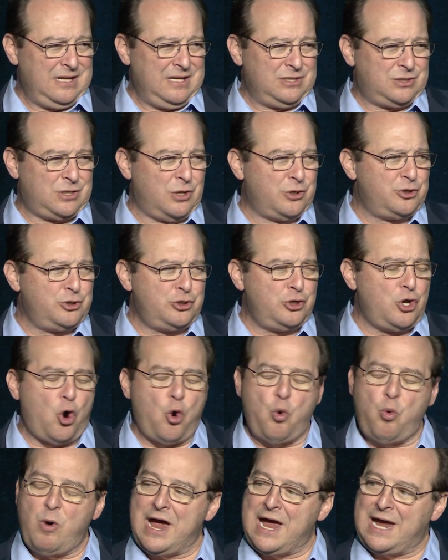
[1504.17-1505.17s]
So there's no
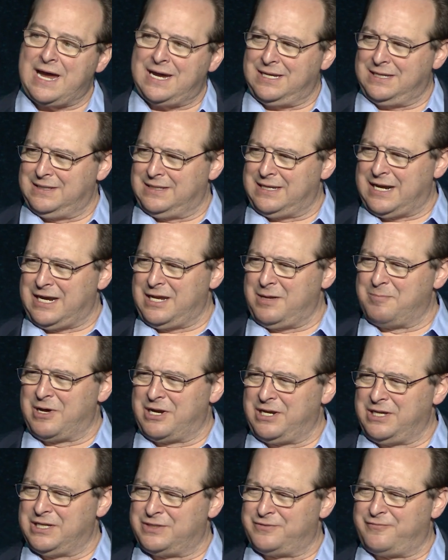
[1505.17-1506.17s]
way that
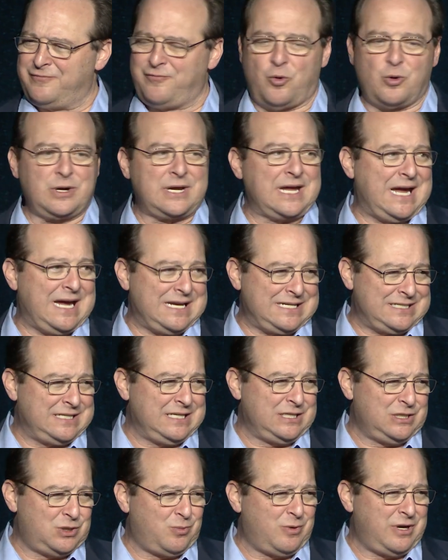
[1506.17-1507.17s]
anybody that's
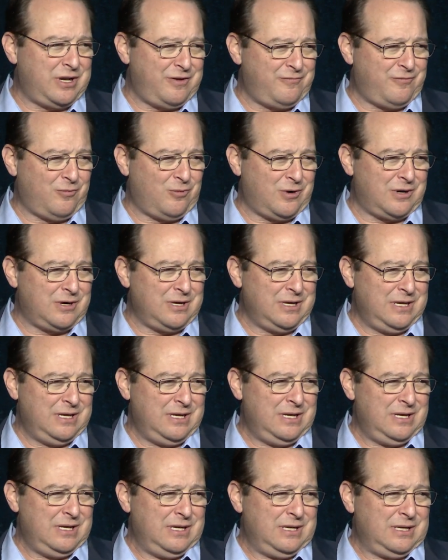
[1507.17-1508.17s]
forecasting 24
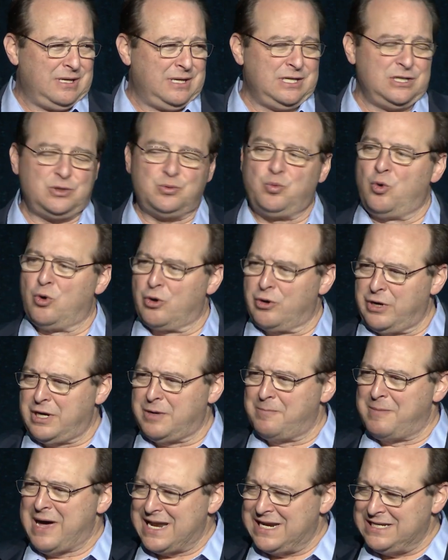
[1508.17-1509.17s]
is worried
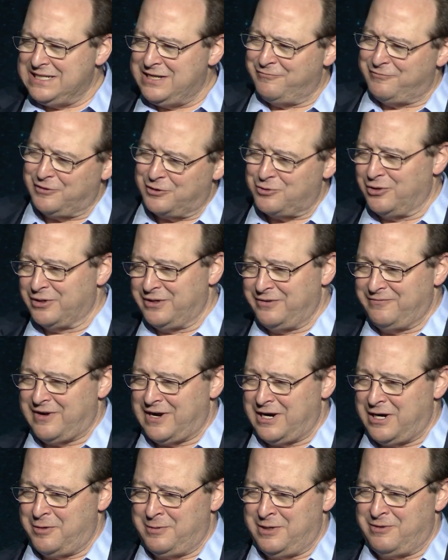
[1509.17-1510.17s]
about a difficult
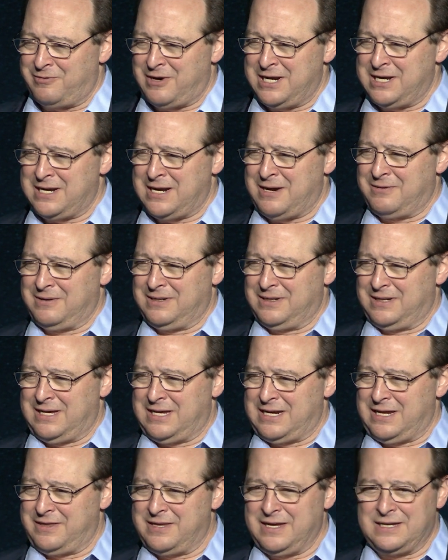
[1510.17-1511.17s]
environment right now.
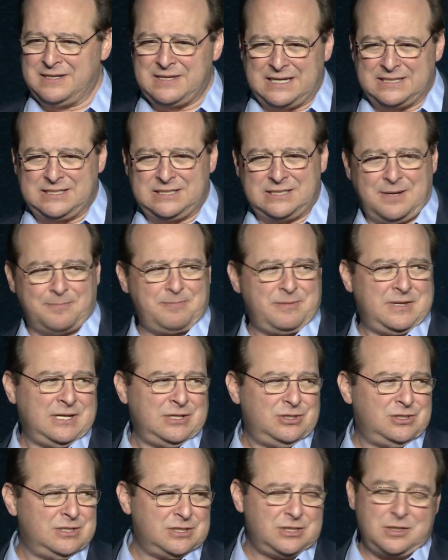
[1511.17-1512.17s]
And I think that's
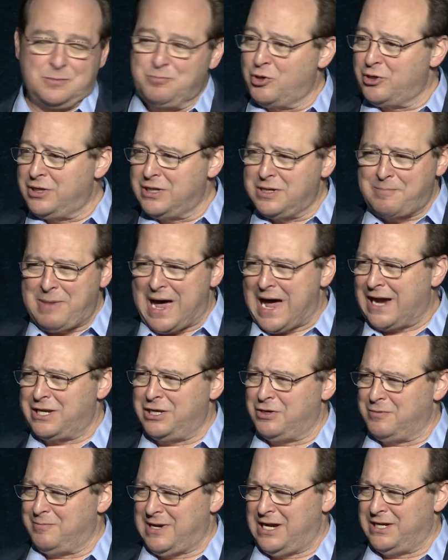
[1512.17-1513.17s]
something just to put in the back of
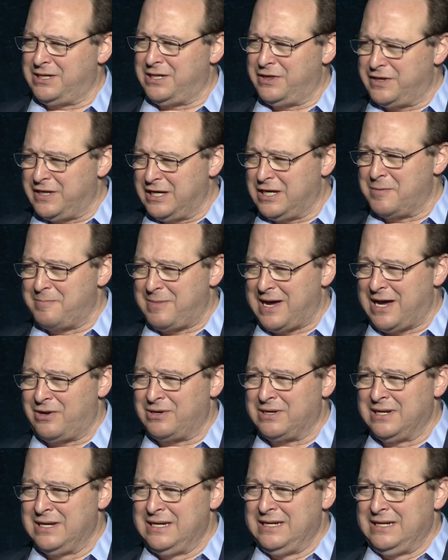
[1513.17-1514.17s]
your mind and think
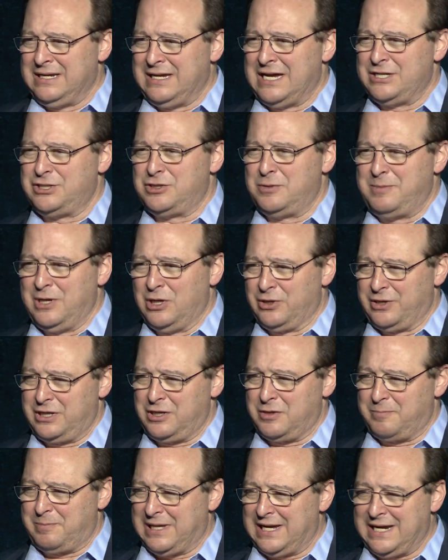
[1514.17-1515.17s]
about as you're building
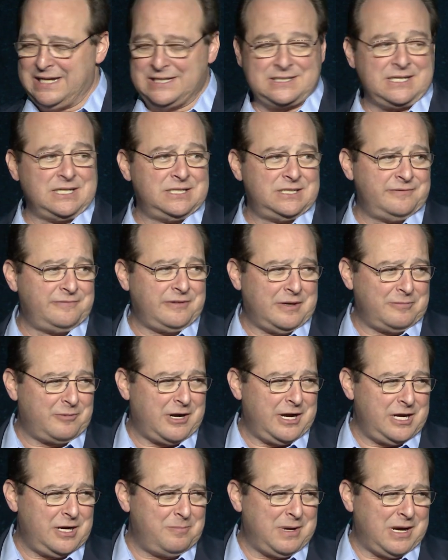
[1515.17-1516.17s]
your plans. Because if I'm
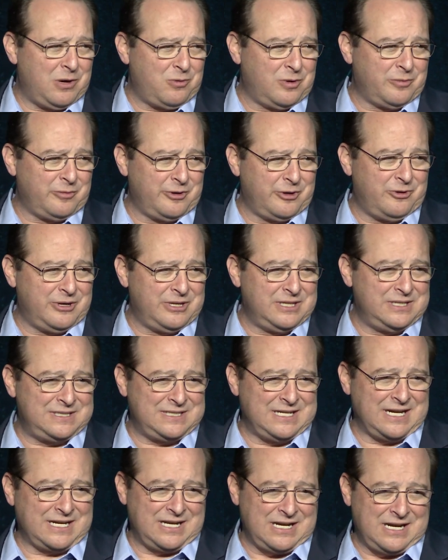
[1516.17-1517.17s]
right about where we're going in the
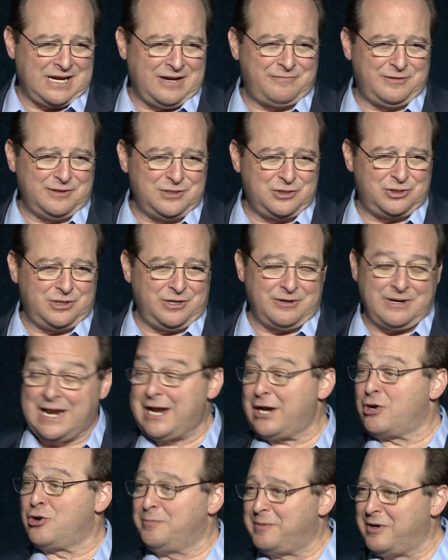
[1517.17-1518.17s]
second half of this year, and
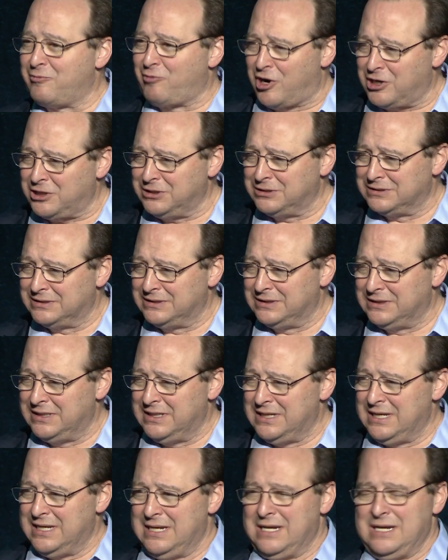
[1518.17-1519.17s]
I could be wrong,
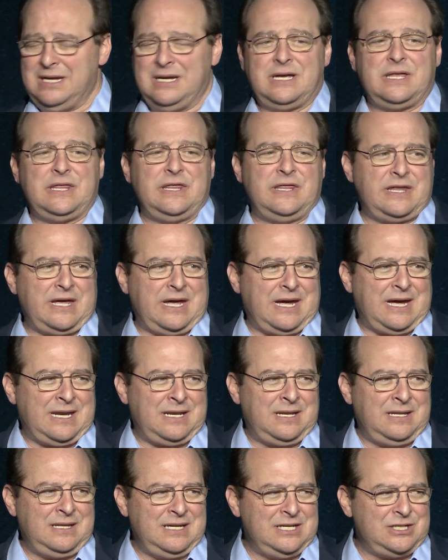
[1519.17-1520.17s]

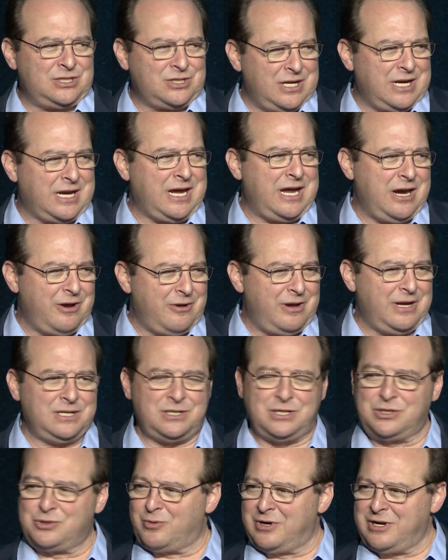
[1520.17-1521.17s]
then it's going to carry
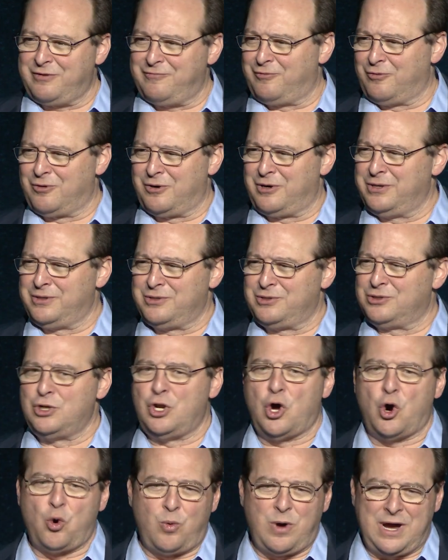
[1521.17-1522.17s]
into 24, and there's
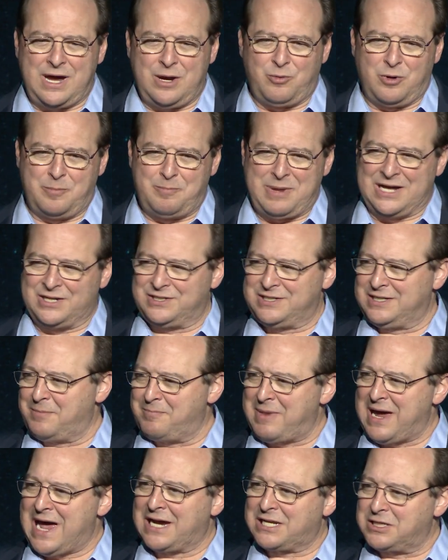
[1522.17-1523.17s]
no way we're bouncing
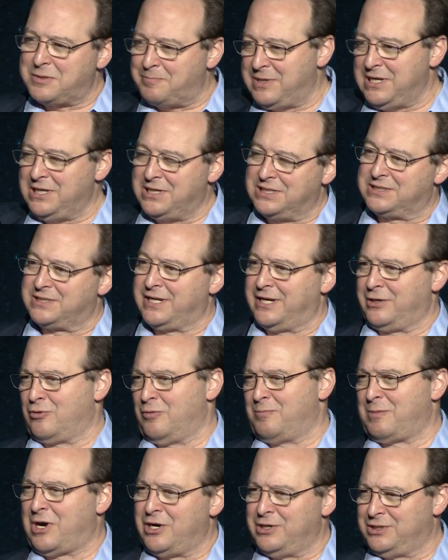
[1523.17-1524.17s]
back to peak of cycle
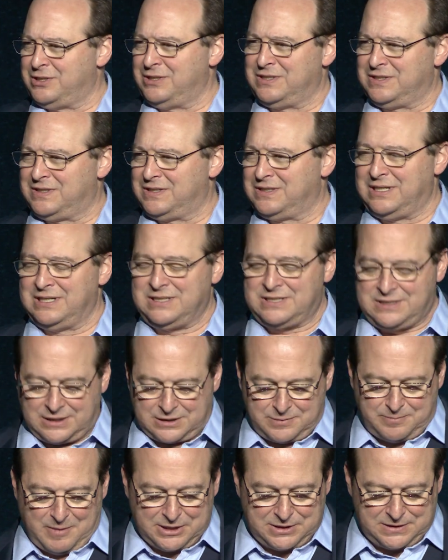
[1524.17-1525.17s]
margins in
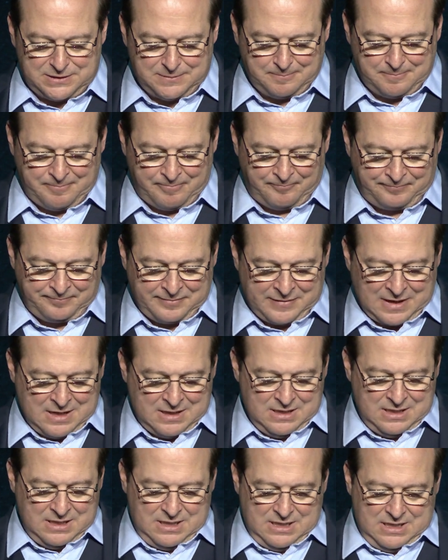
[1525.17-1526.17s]
six months.
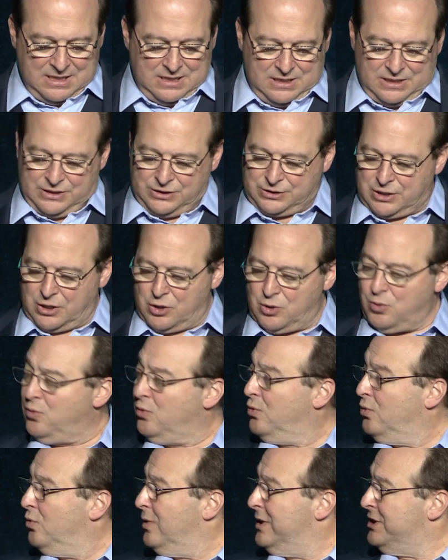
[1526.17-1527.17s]
So,
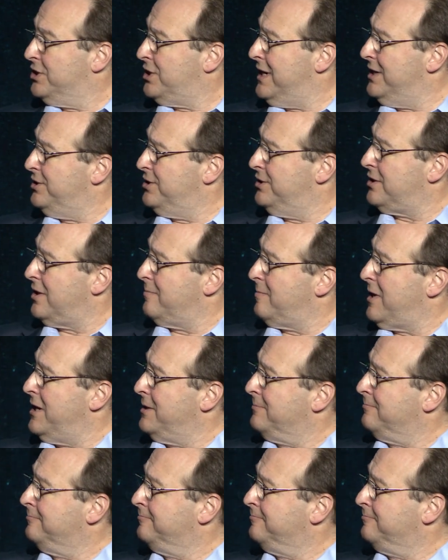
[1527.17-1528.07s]
what changes our mind?